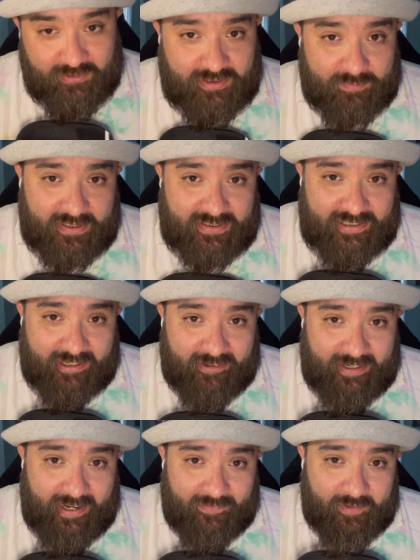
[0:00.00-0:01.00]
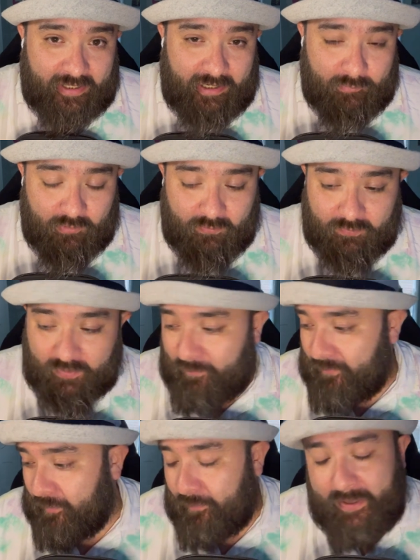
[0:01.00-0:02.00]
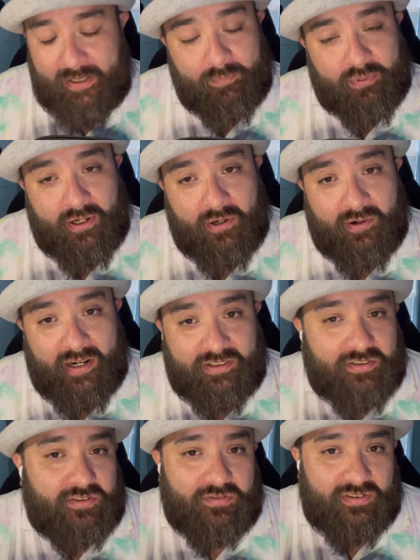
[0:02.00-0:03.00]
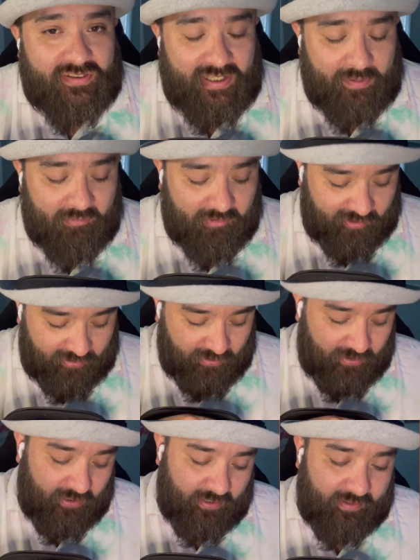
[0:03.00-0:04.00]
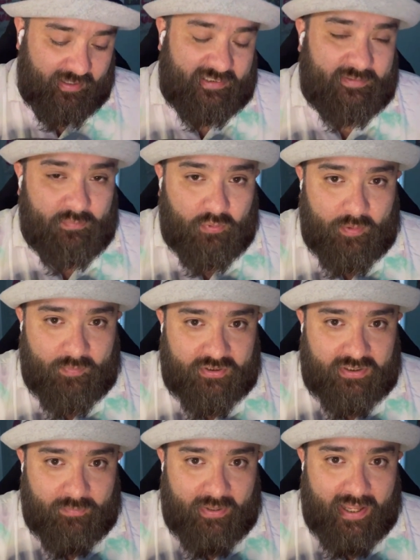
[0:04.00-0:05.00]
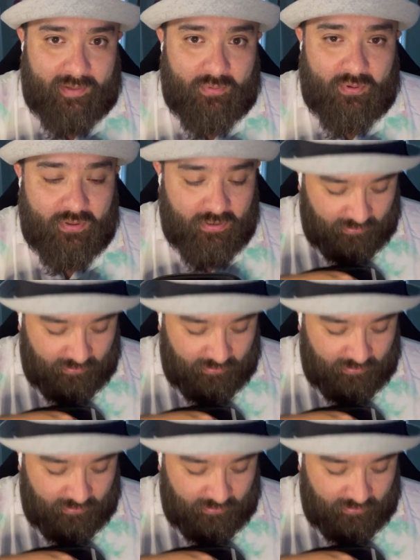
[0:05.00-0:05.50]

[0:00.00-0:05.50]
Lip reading: it because I already have the cable from the Peak Pro, and I just use the same one. It's pretty much compatible.